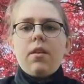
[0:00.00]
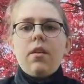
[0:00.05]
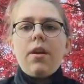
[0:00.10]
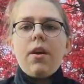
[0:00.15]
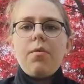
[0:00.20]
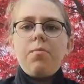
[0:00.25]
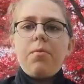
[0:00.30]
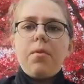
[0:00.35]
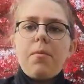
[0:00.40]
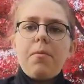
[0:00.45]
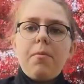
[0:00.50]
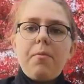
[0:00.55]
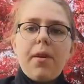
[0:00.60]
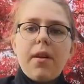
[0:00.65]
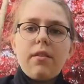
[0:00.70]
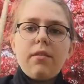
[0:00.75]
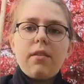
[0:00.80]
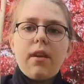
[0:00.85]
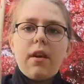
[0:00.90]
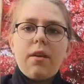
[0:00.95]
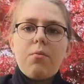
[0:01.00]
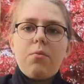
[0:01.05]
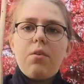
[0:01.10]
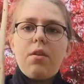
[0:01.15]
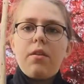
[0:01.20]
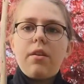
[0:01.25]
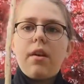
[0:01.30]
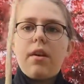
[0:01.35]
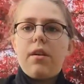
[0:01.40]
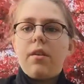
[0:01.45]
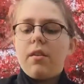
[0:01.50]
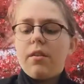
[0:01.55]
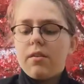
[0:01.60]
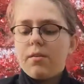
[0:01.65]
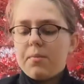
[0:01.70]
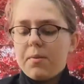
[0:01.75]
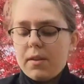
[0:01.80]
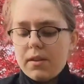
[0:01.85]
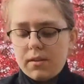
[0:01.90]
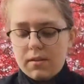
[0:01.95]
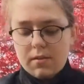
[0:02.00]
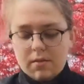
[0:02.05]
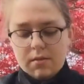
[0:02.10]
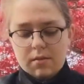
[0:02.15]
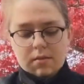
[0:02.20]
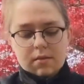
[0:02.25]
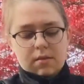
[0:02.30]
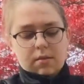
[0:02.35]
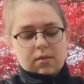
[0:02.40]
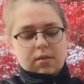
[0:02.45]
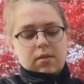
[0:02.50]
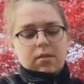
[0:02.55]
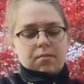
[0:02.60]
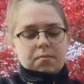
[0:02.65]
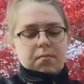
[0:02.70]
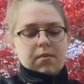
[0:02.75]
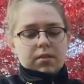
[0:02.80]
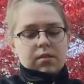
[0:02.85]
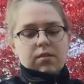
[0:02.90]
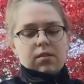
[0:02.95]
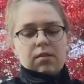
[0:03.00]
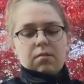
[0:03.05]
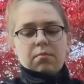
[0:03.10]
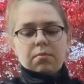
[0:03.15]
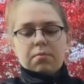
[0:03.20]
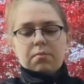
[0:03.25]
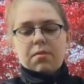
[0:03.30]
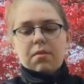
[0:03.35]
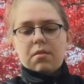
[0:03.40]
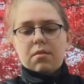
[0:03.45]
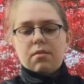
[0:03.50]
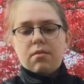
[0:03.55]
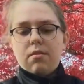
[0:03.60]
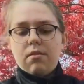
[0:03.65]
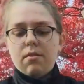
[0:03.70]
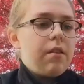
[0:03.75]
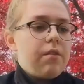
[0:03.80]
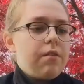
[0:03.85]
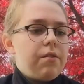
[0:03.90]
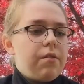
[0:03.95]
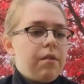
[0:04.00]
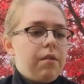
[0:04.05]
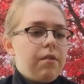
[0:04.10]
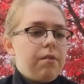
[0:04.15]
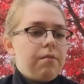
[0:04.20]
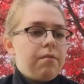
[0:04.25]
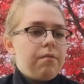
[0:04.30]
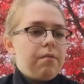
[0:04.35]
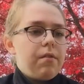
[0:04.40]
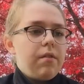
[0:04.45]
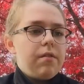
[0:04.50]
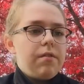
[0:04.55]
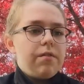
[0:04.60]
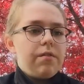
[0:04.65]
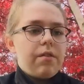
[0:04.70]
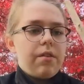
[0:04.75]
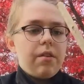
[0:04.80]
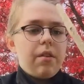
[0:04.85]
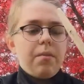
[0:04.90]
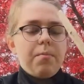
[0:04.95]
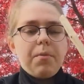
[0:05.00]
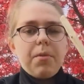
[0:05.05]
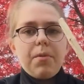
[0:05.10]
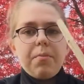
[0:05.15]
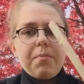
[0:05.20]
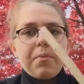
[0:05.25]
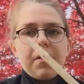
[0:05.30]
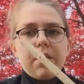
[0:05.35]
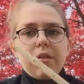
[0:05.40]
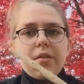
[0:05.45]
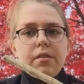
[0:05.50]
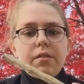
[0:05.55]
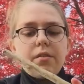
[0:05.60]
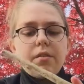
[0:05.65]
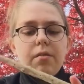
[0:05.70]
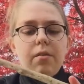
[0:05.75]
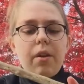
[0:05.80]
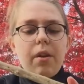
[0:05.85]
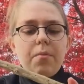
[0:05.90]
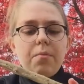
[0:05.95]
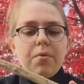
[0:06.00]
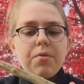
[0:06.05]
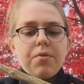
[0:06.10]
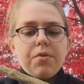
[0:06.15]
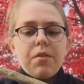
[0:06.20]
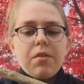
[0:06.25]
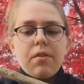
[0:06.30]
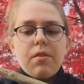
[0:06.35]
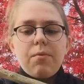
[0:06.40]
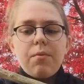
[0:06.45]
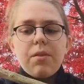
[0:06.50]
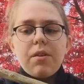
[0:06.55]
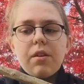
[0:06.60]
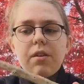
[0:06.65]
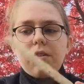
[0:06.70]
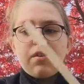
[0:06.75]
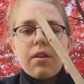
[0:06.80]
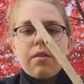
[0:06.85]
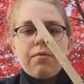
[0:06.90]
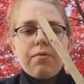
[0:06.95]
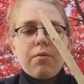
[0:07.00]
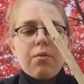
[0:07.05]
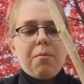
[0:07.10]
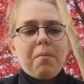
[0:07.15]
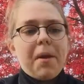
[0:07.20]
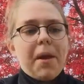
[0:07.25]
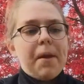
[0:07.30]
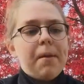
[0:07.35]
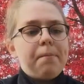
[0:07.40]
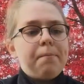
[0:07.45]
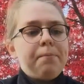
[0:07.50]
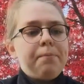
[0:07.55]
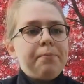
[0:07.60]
I could probably make a second wand out of this piece. Let's start with one. So this is already debarked, so like most of the work is done for me.